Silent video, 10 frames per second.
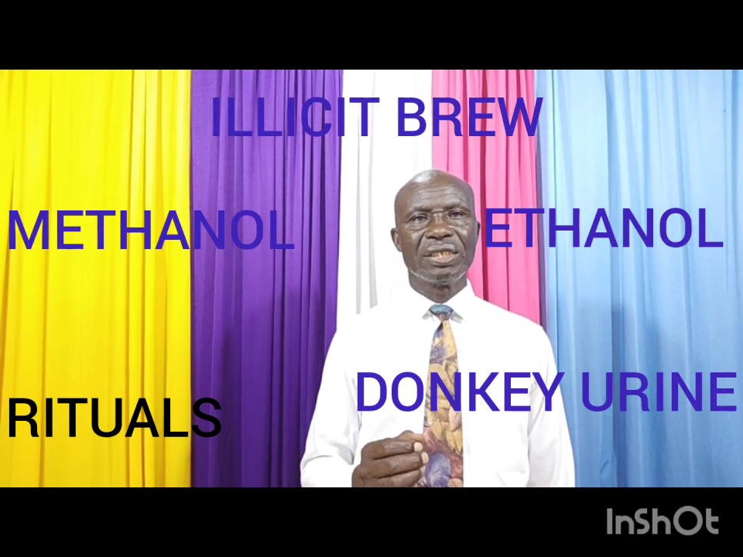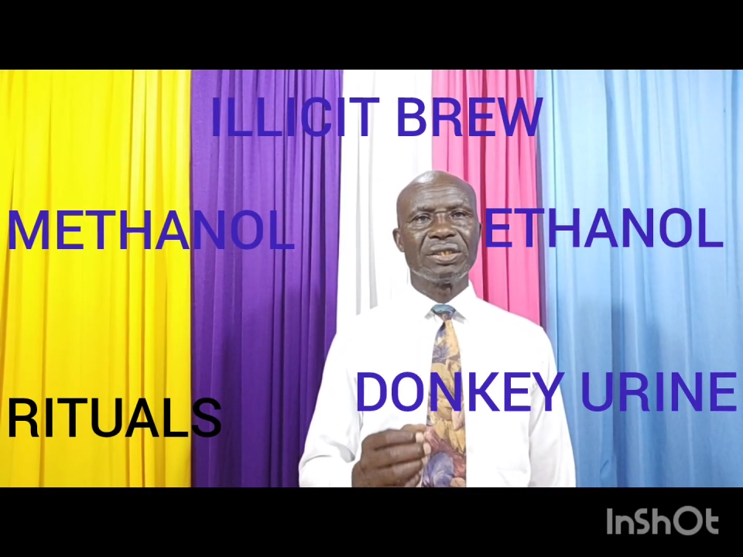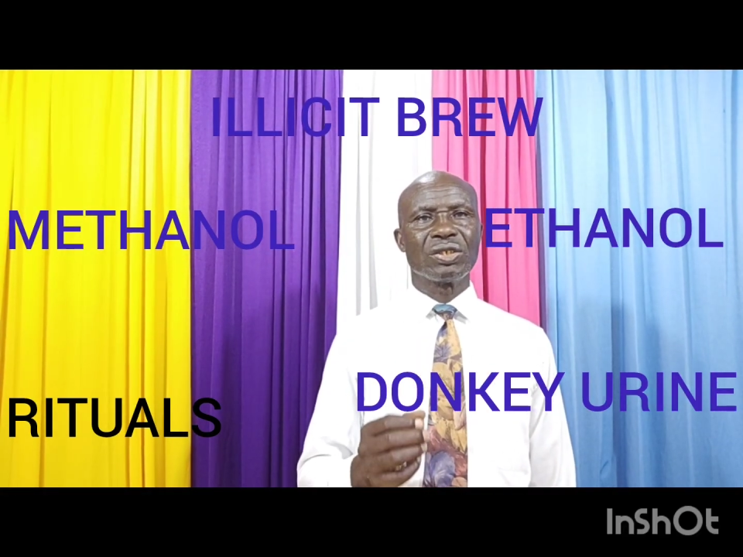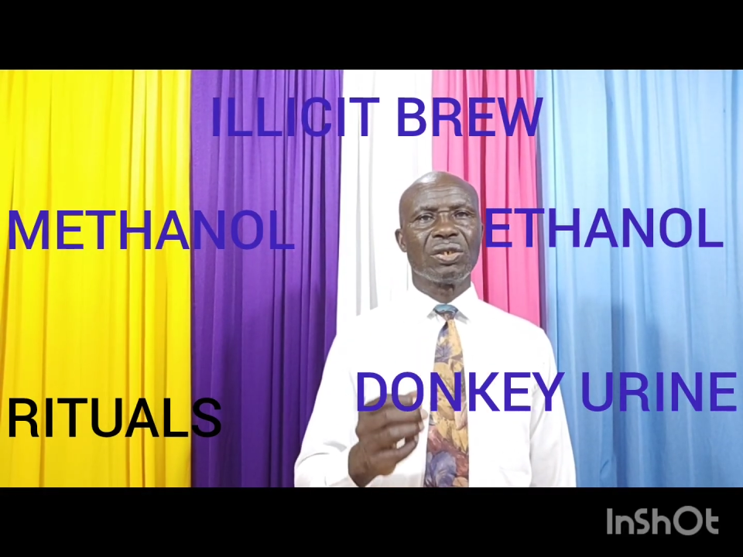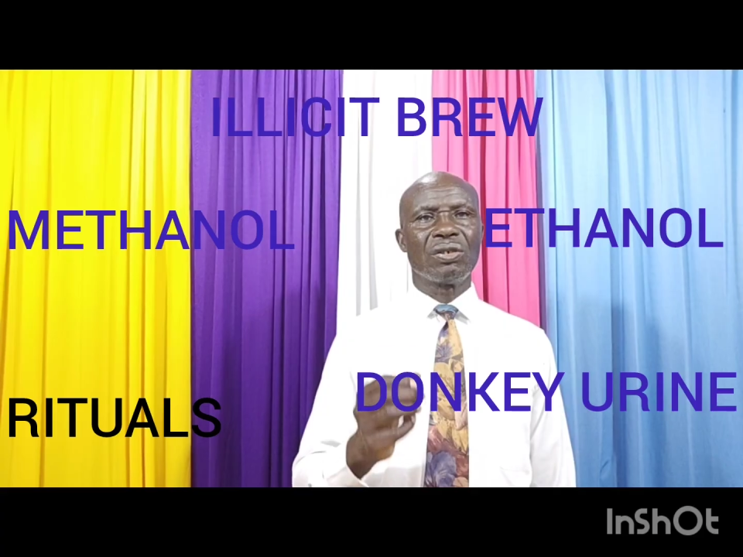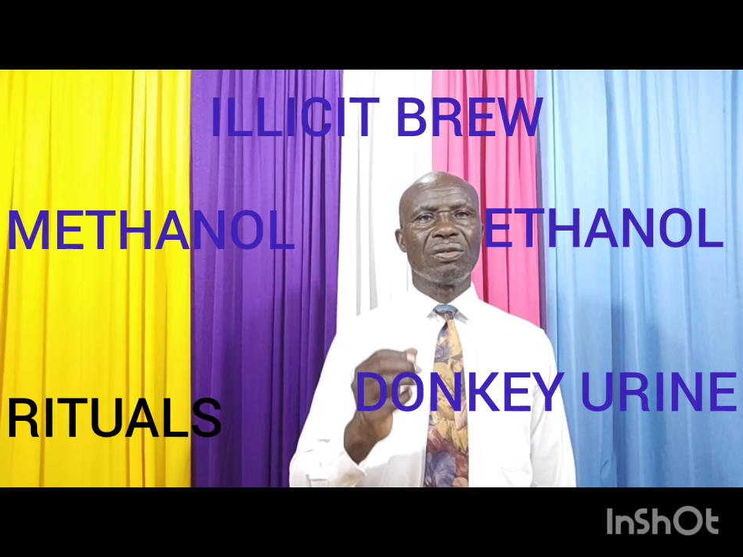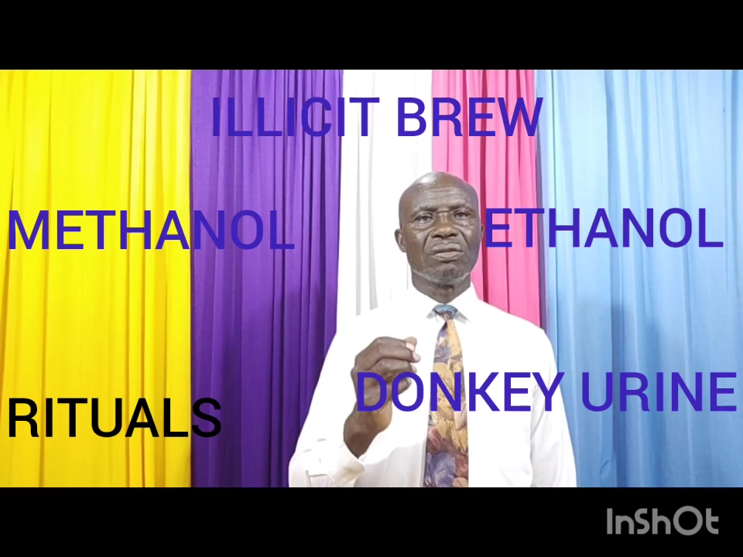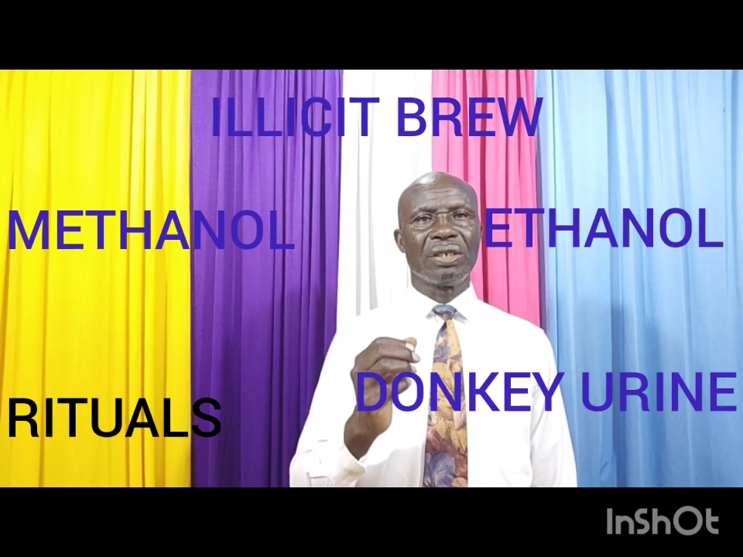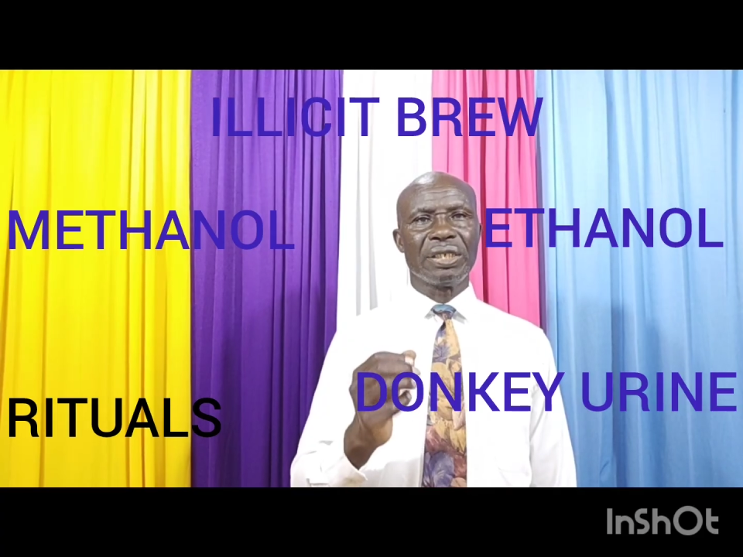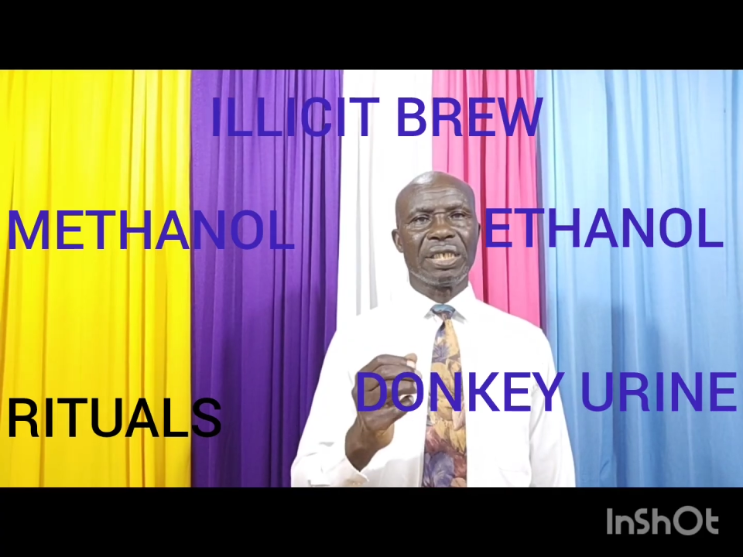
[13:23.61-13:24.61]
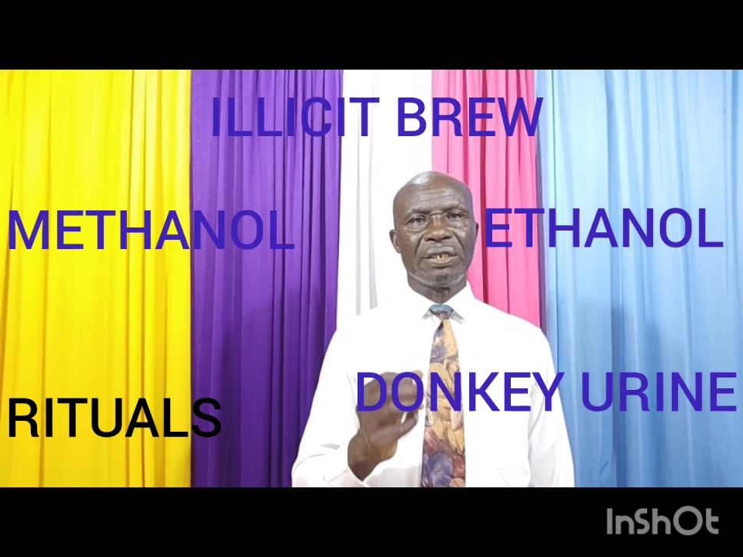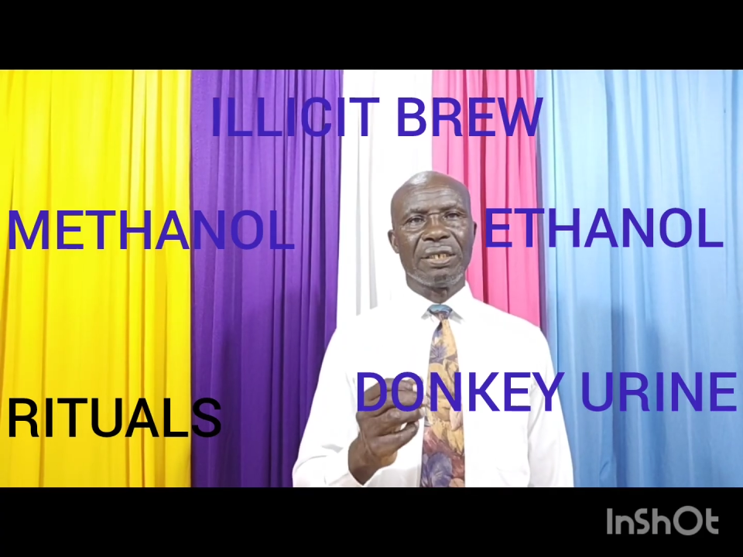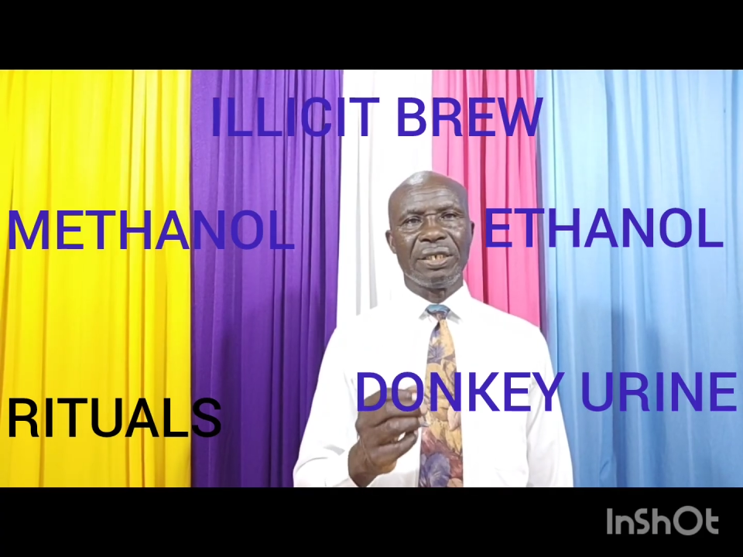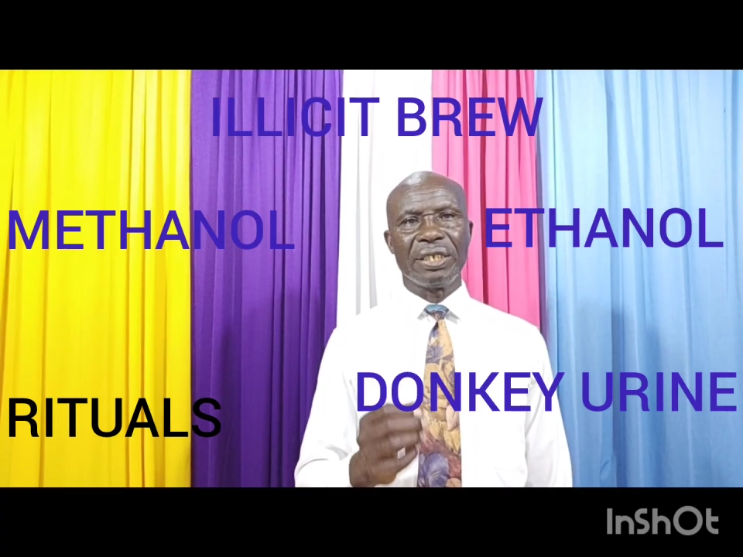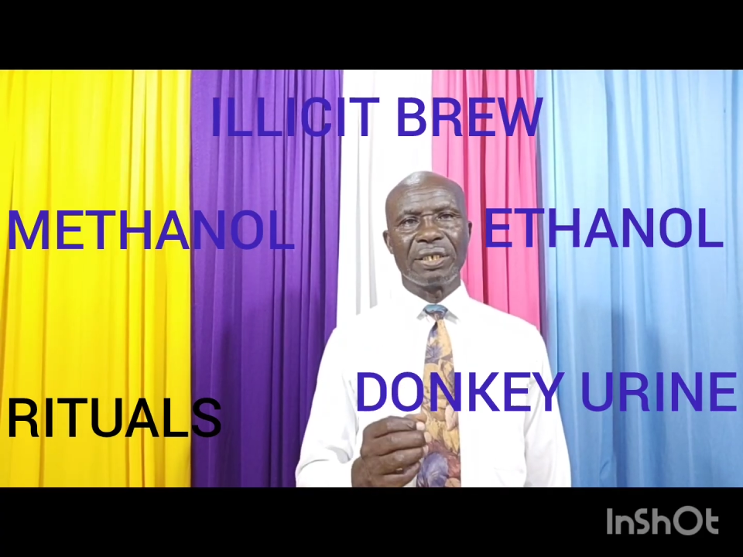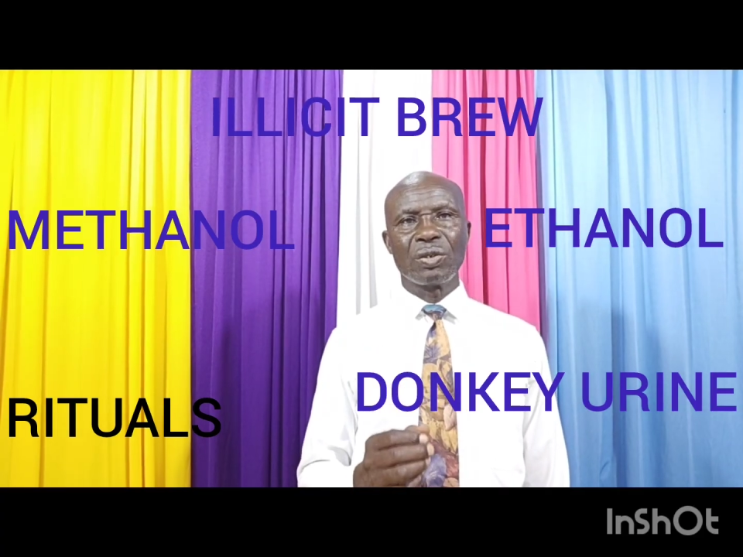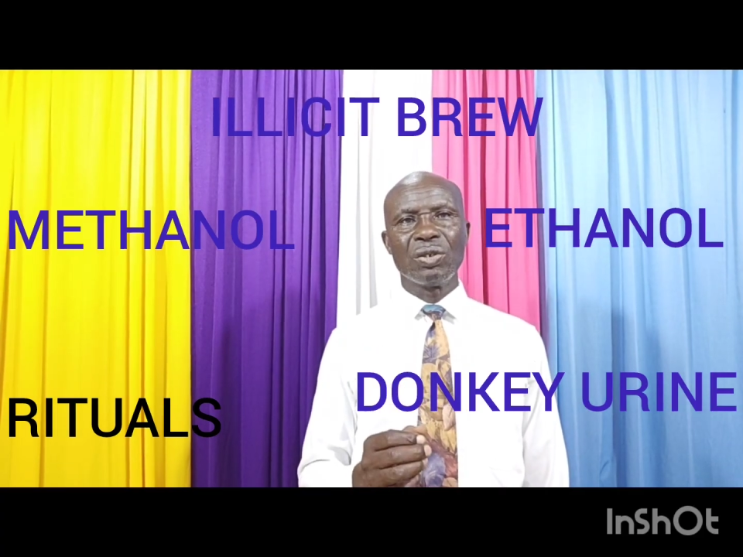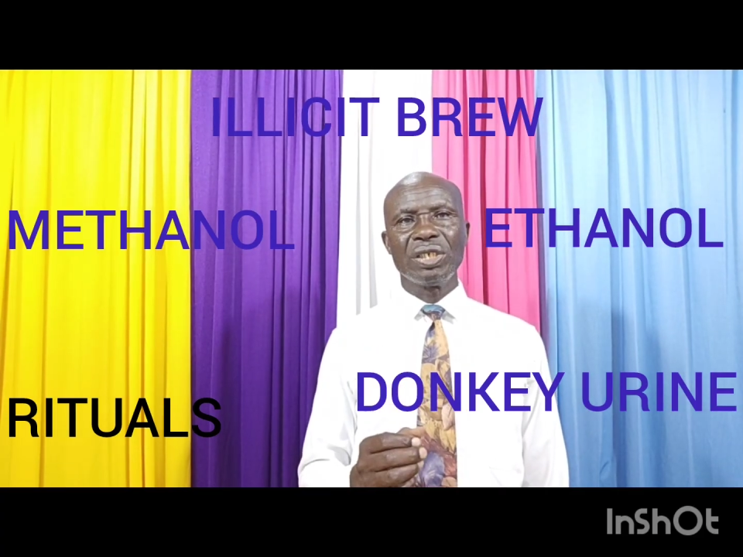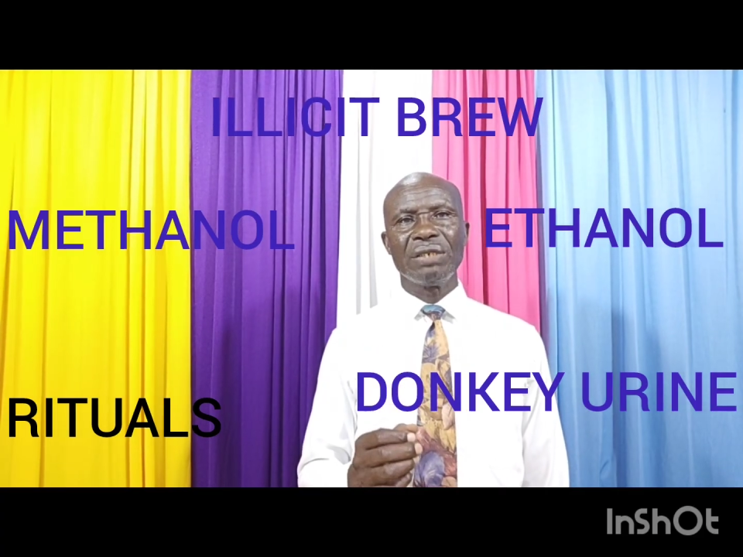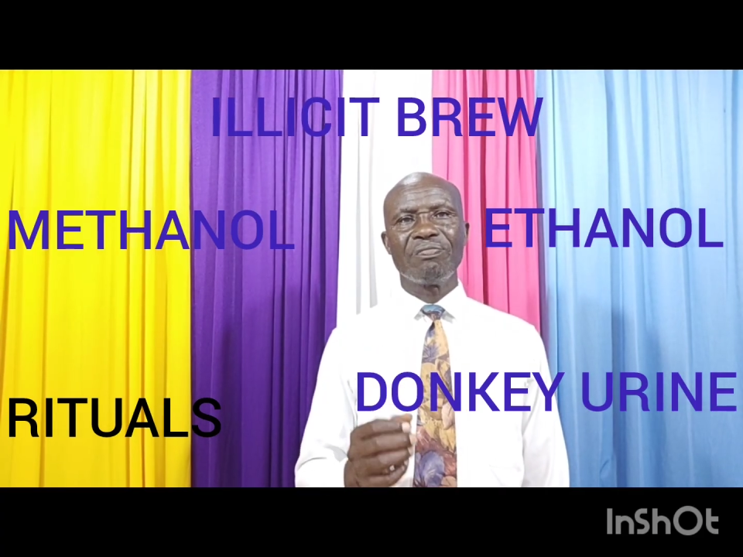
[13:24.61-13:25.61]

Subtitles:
So it include